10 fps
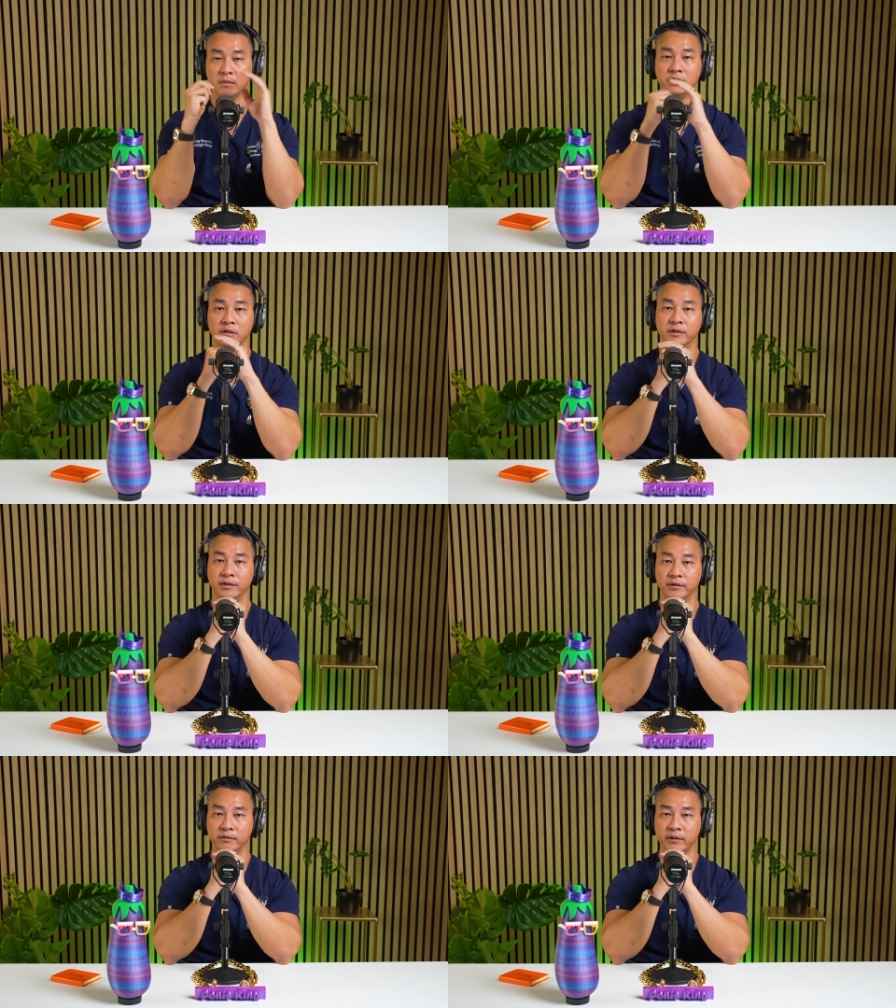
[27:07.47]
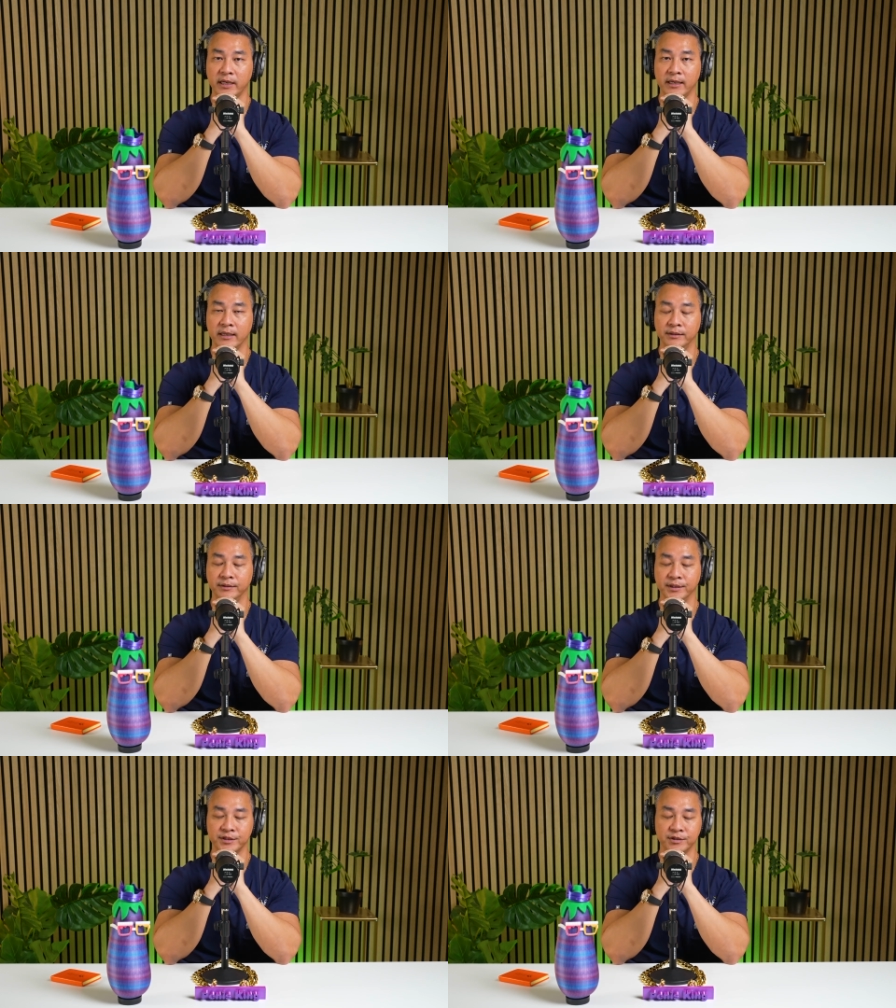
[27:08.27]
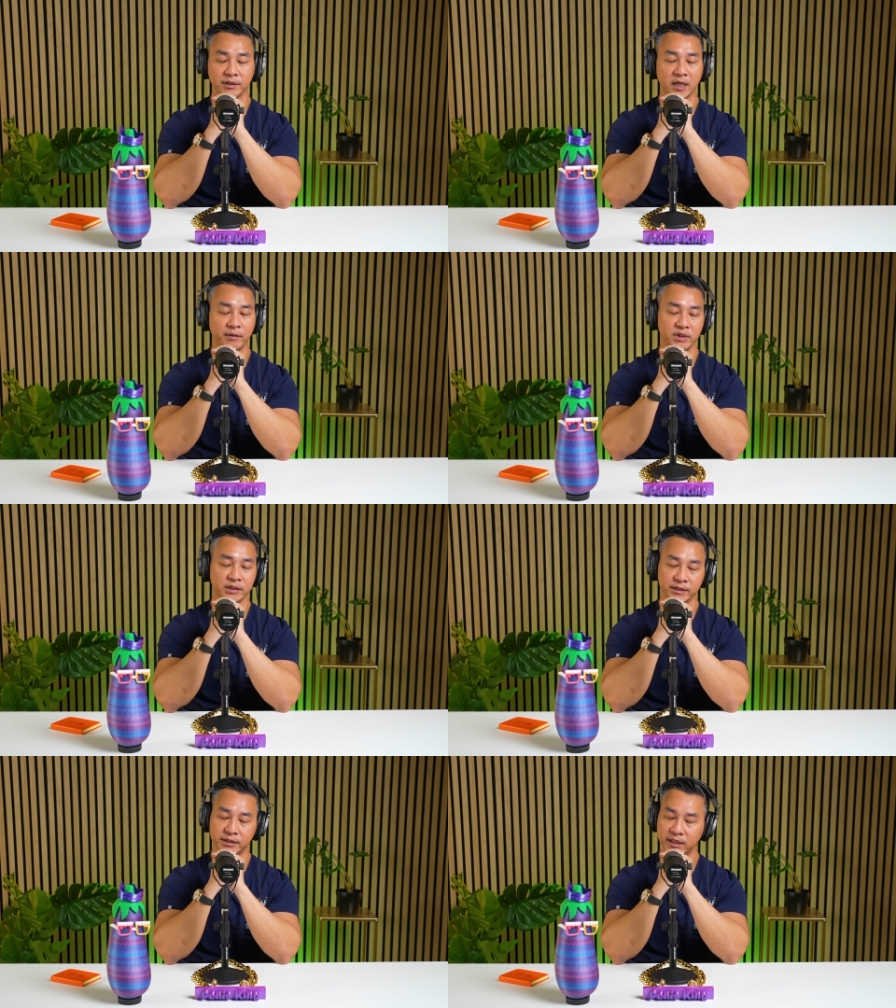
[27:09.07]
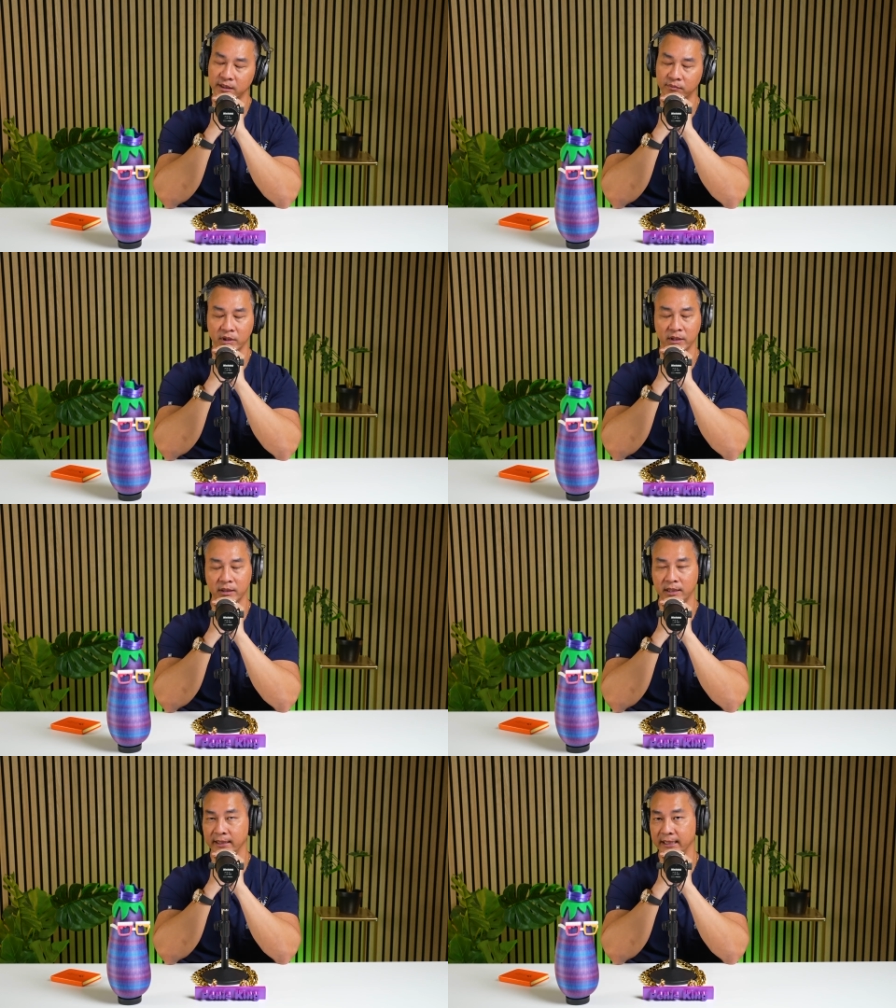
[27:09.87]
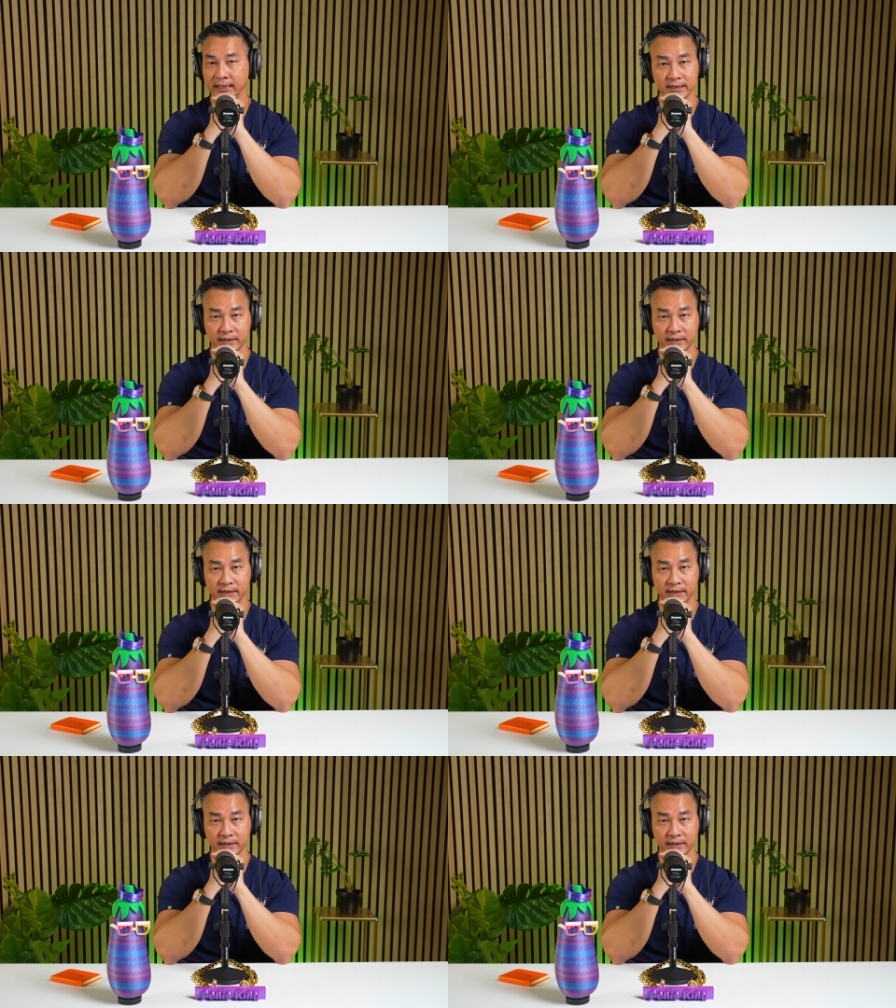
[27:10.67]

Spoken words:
you know, and there should not be a stigma against